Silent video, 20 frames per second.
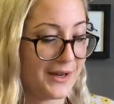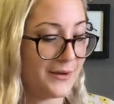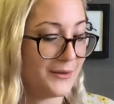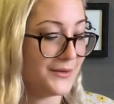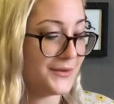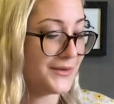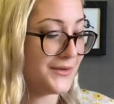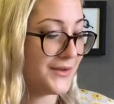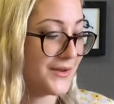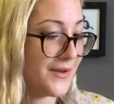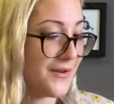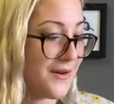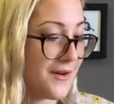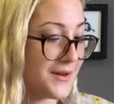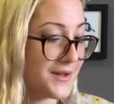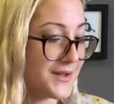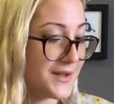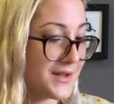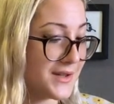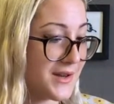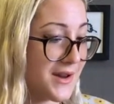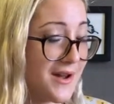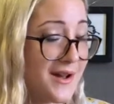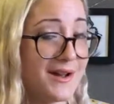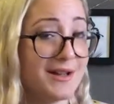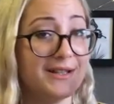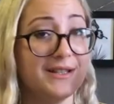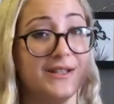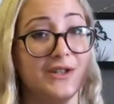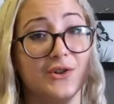I also got
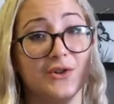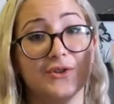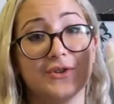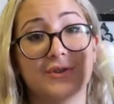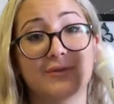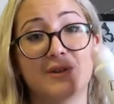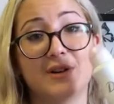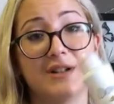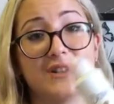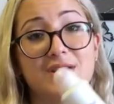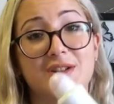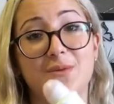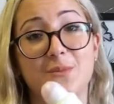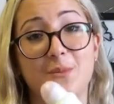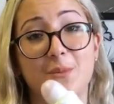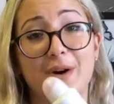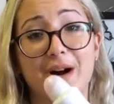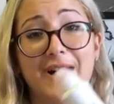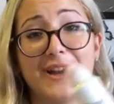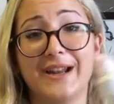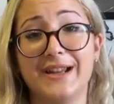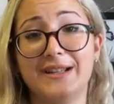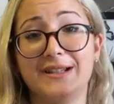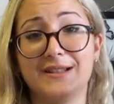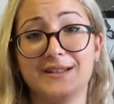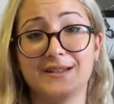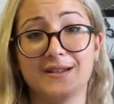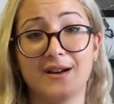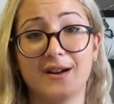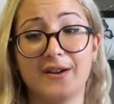a deodorant by
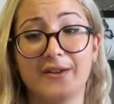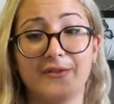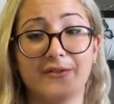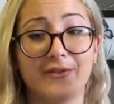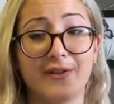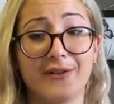Dove.